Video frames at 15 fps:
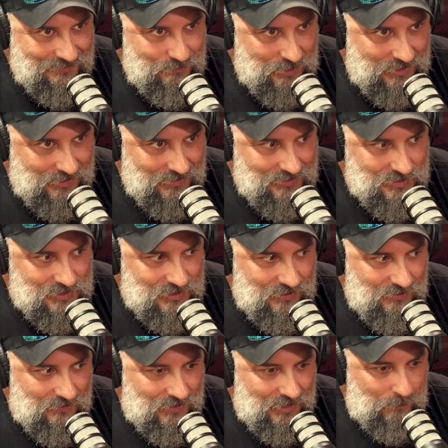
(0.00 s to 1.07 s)
Because
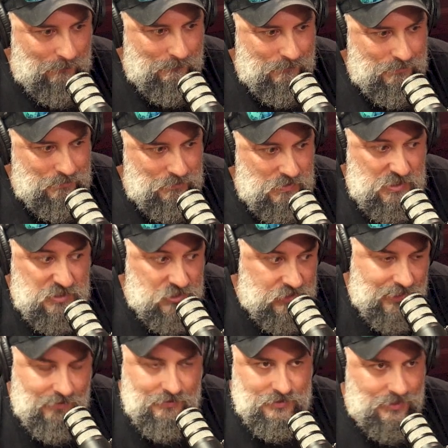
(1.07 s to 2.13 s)
like,
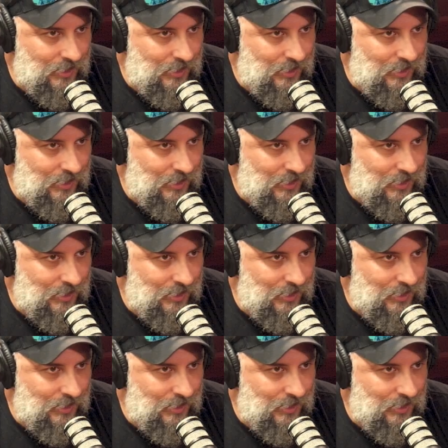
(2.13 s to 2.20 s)
say there's